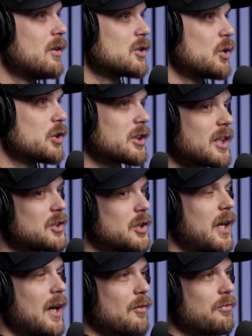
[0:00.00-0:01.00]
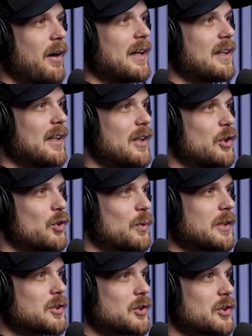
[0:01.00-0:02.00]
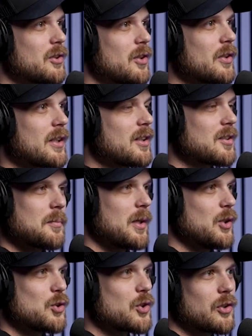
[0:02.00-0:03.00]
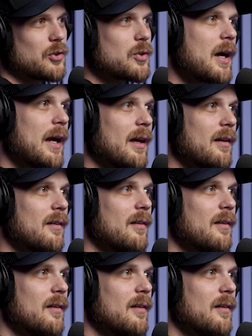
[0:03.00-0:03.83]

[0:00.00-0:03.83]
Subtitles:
So just because you can't find it in your research or learning doesn't mean you shouldn't try it.